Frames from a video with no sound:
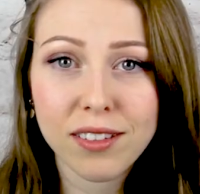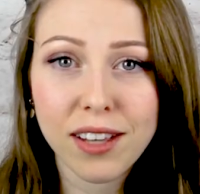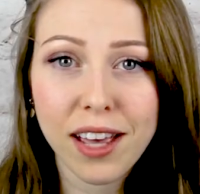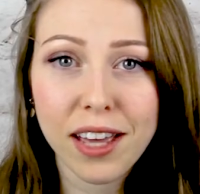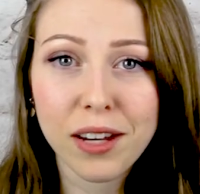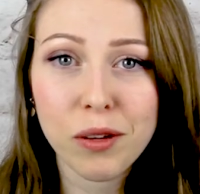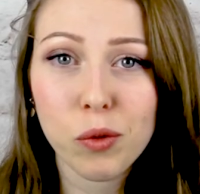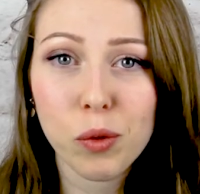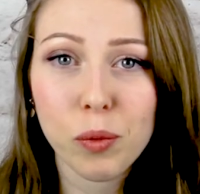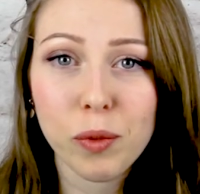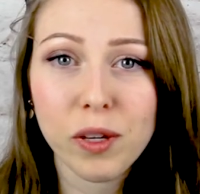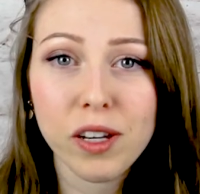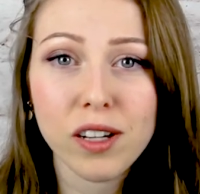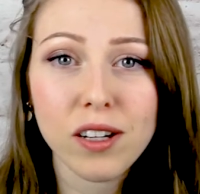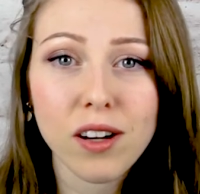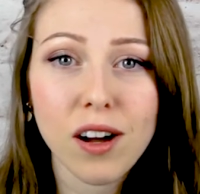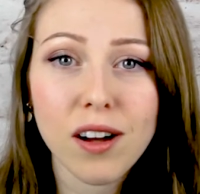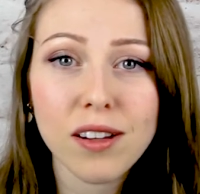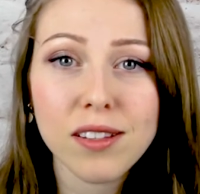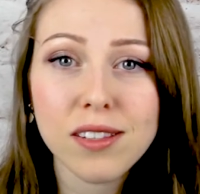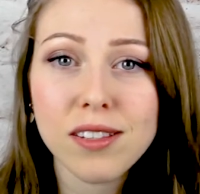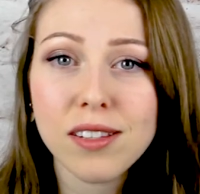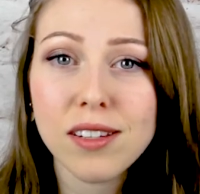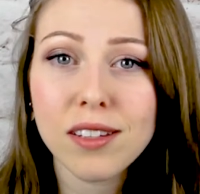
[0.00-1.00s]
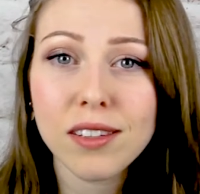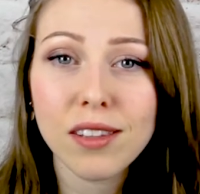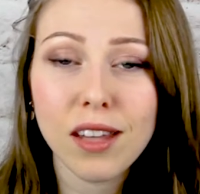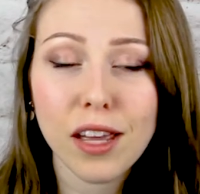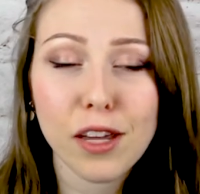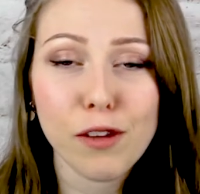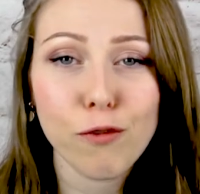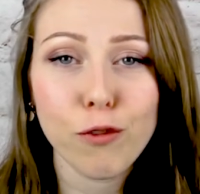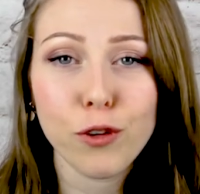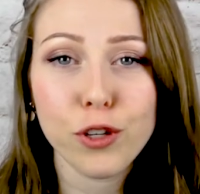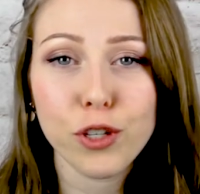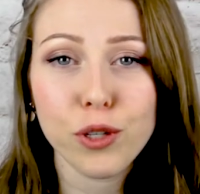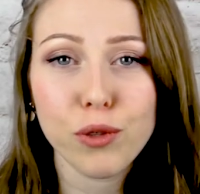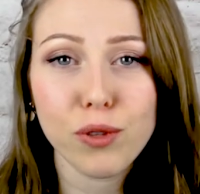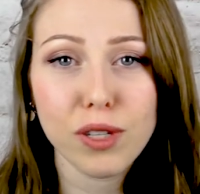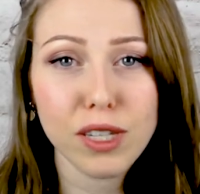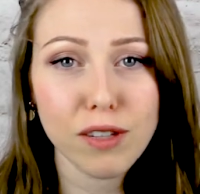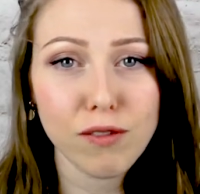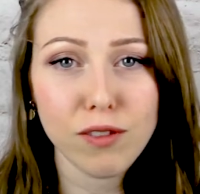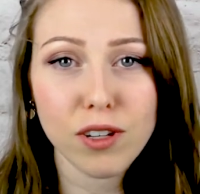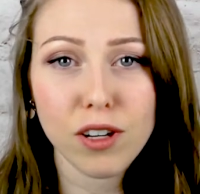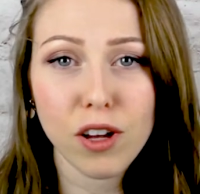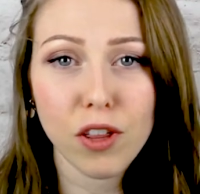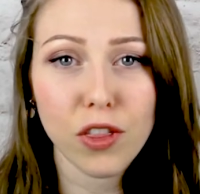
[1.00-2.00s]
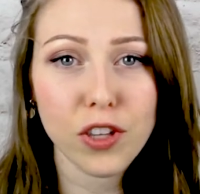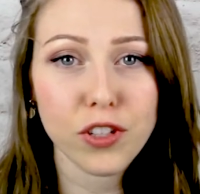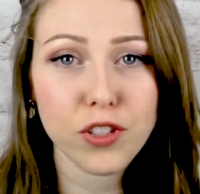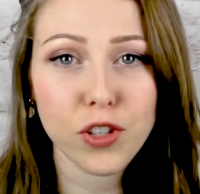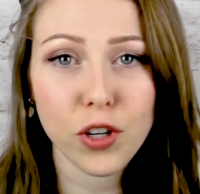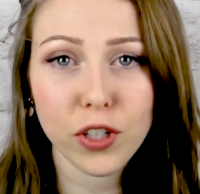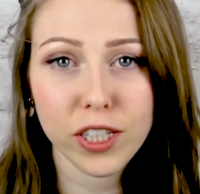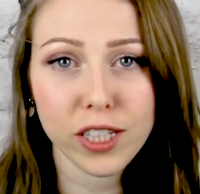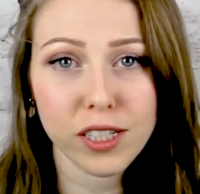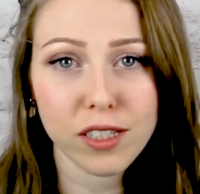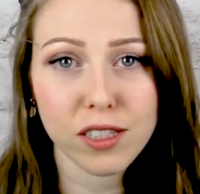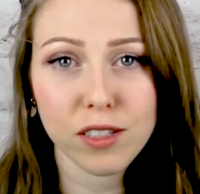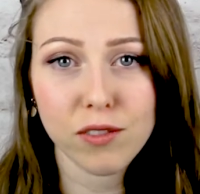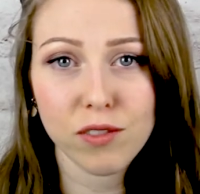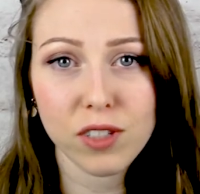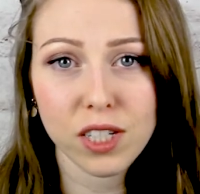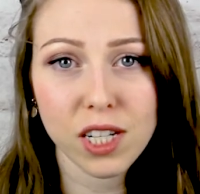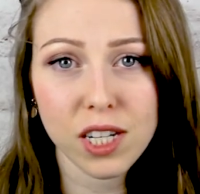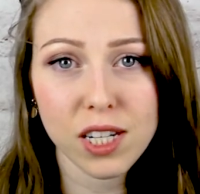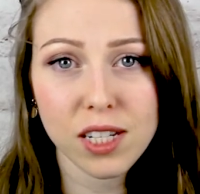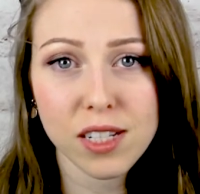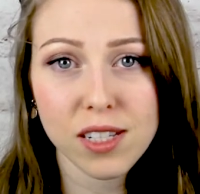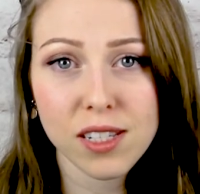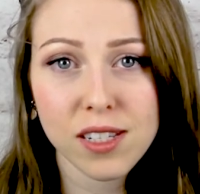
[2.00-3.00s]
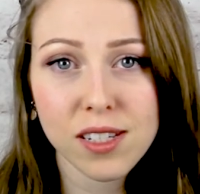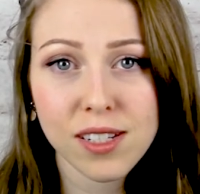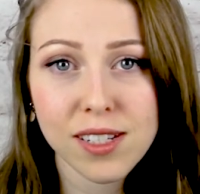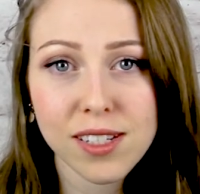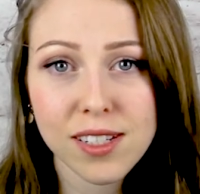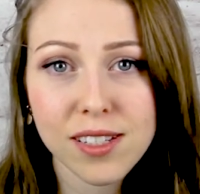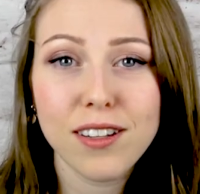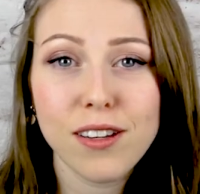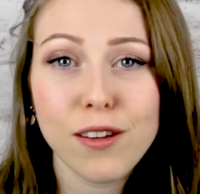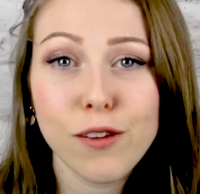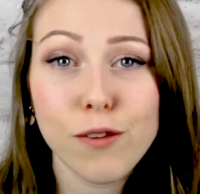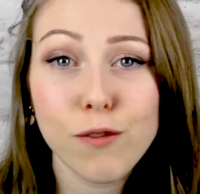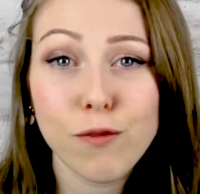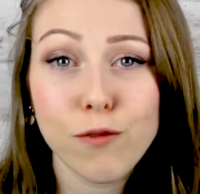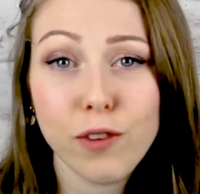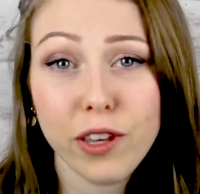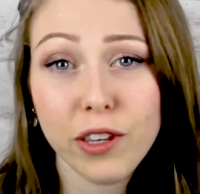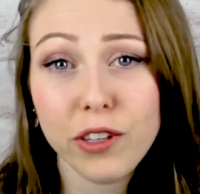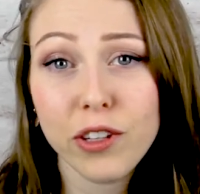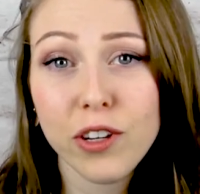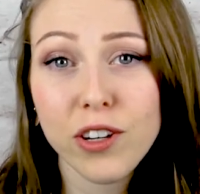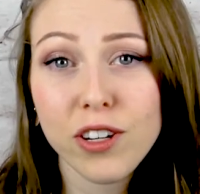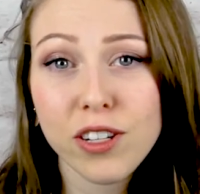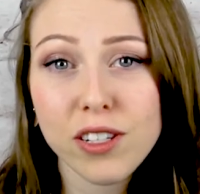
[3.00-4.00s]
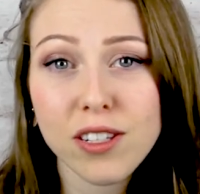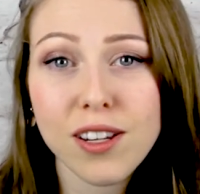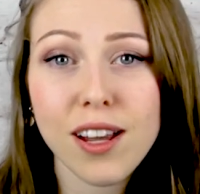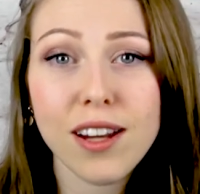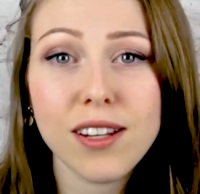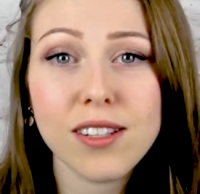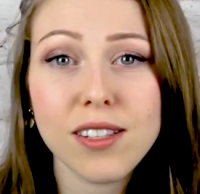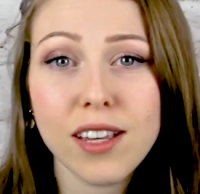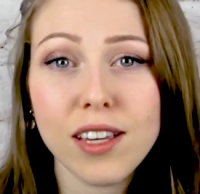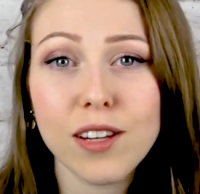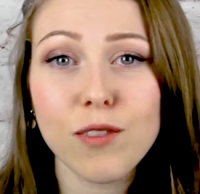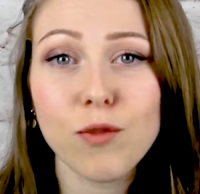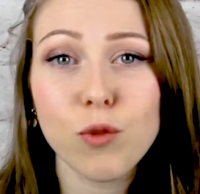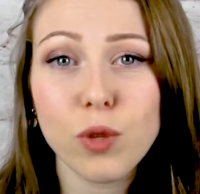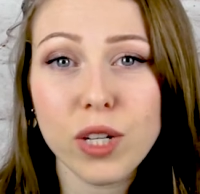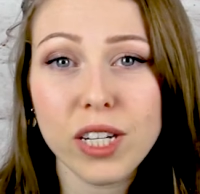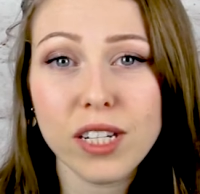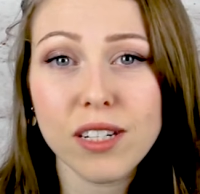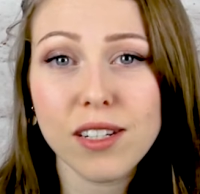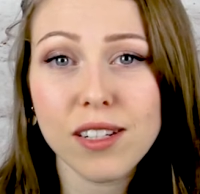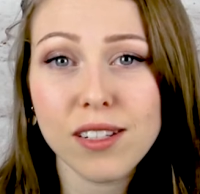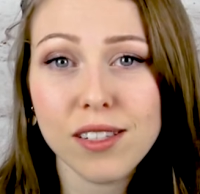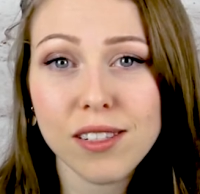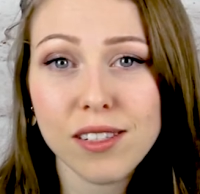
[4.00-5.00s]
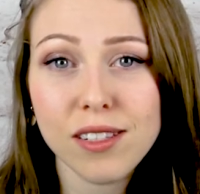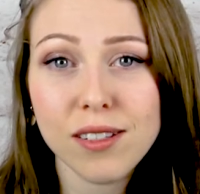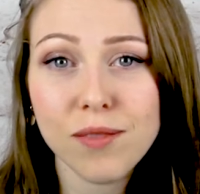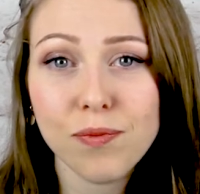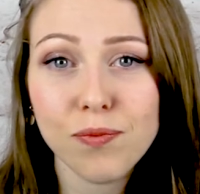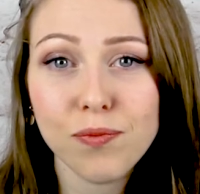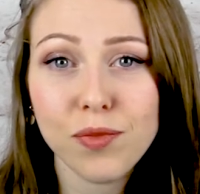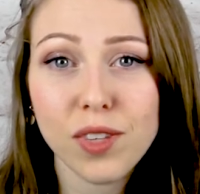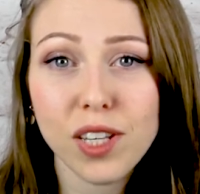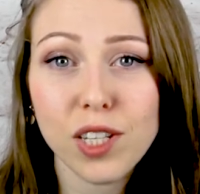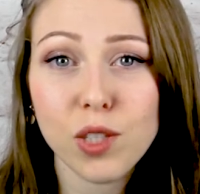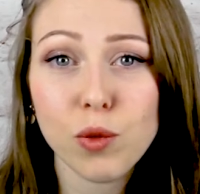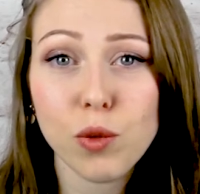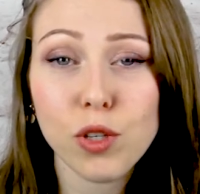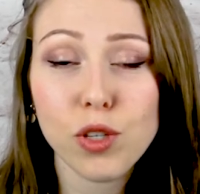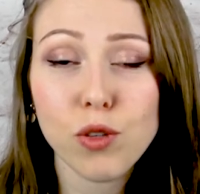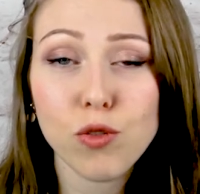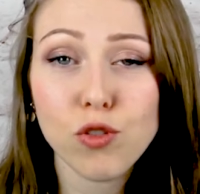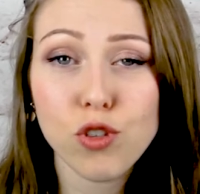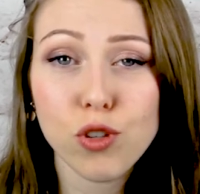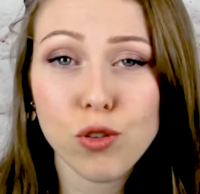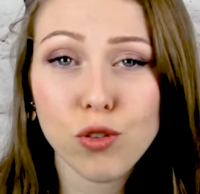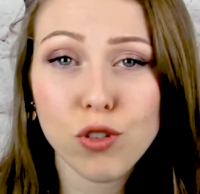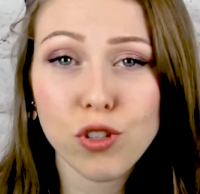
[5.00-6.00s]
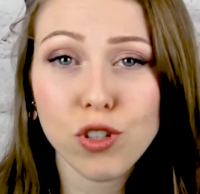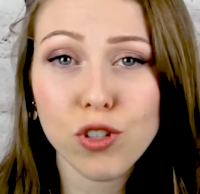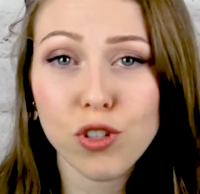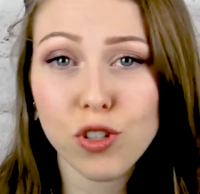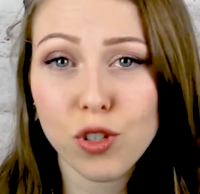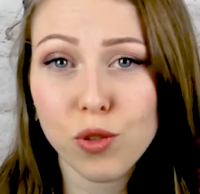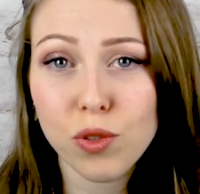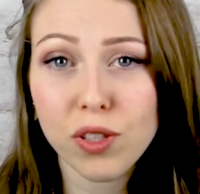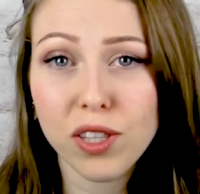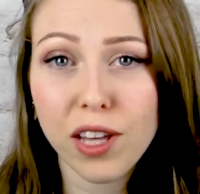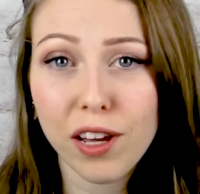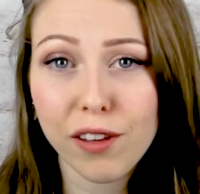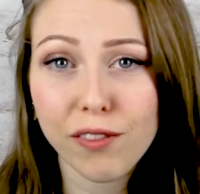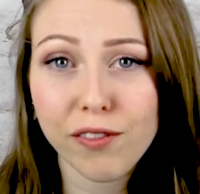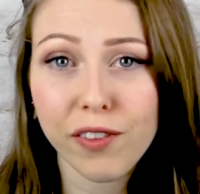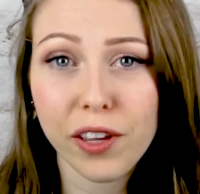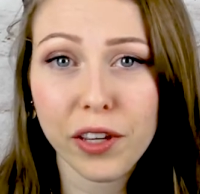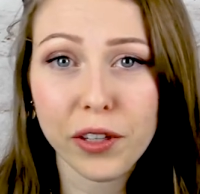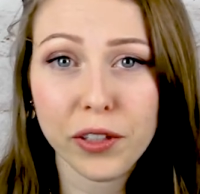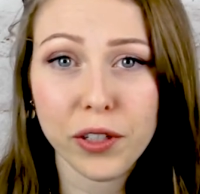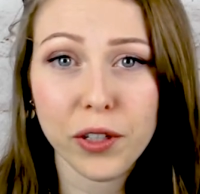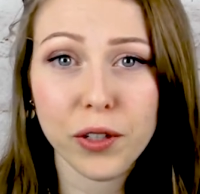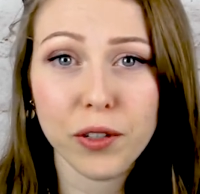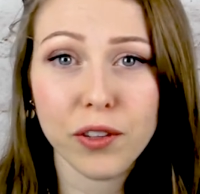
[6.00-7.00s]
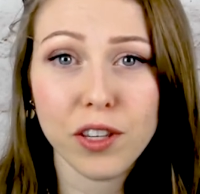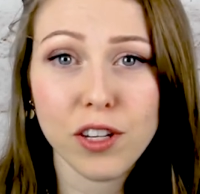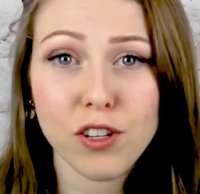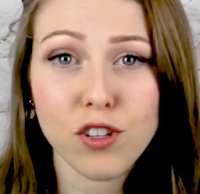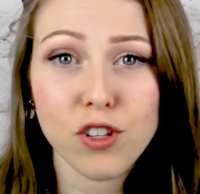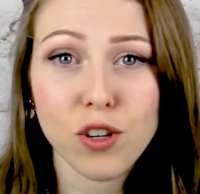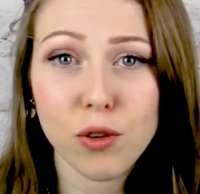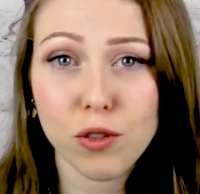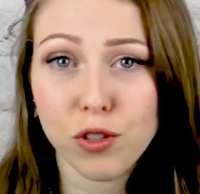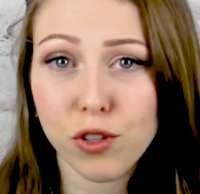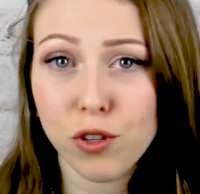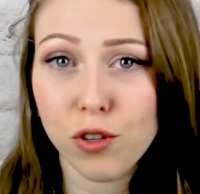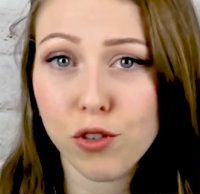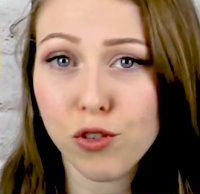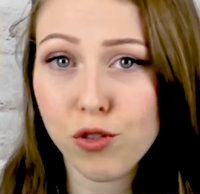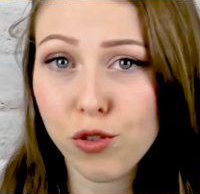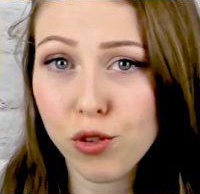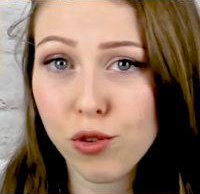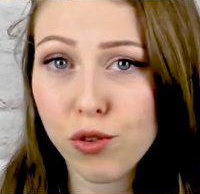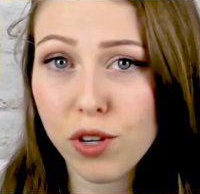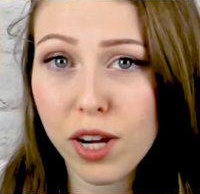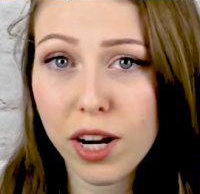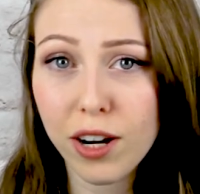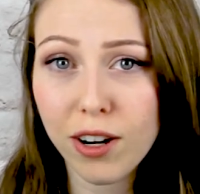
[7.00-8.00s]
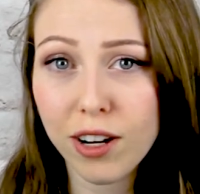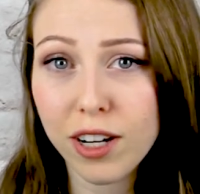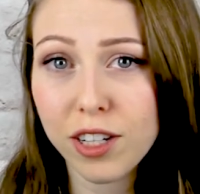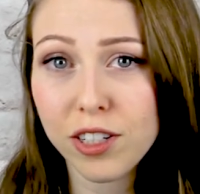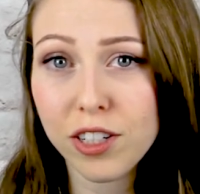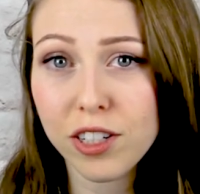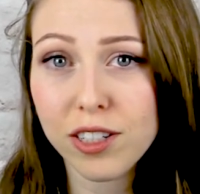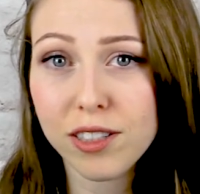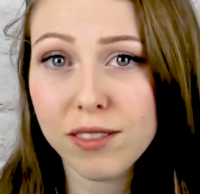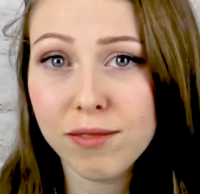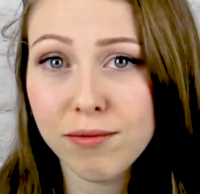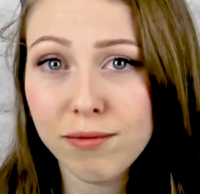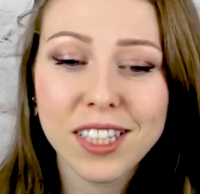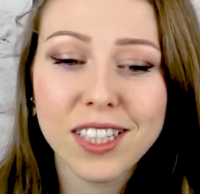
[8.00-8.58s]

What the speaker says: and it will be a constant light for you even on the darkest of days. Failure is not a sign of weakness. It's what you choose to do with that failure that shows your true character.